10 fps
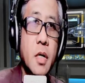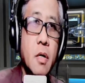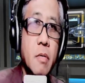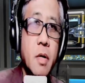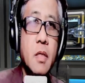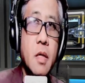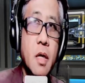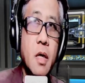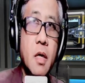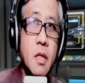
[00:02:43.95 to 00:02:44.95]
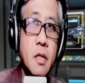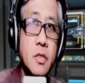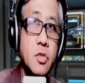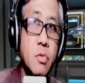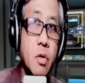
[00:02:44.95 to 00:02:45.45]
Alright, and
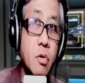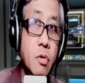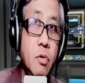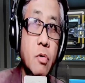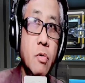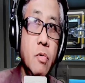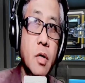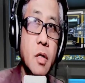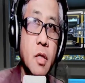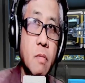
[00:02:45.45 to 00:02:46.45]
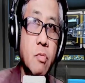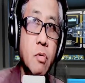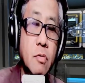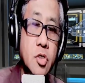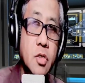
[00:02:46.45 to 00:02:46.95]
as we all know in
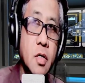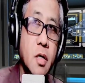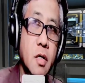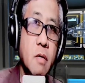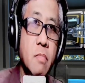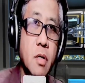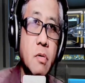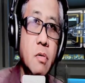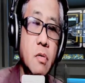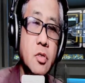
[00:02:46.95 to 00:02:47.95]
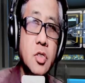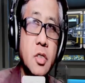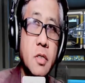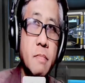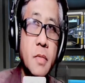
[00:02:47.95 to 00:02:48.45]
evolutionary
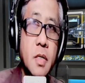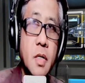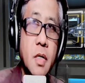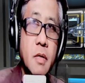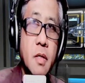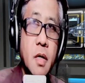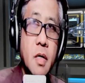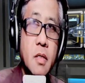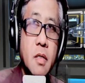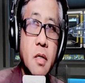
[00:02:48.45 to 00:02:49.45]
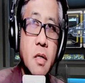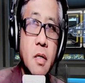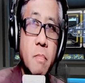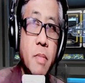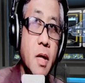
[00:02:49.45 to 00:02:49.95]
biology, that
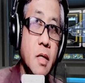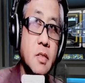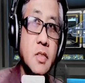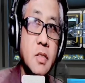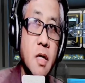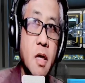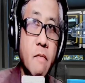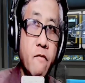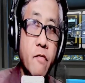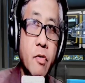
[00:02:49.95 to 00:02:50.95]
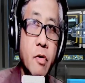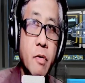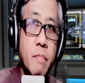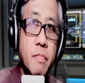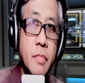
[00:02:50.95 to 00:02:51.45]
plants came
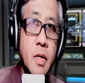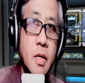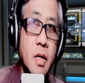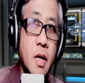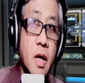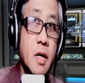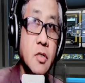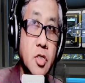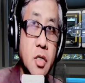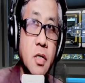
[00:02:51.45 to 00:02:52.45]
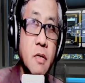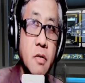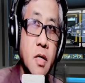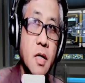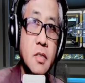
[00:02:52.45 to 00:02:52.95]
from algae,
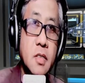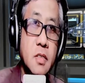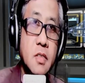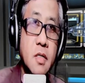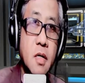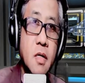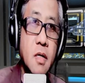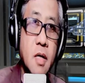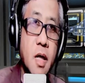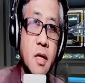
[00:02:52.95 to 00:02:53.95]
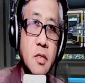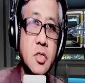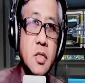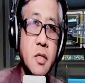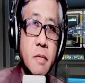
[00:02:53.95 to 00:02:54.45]
the ancestral
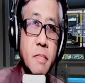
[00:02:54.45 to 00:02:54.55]
algae.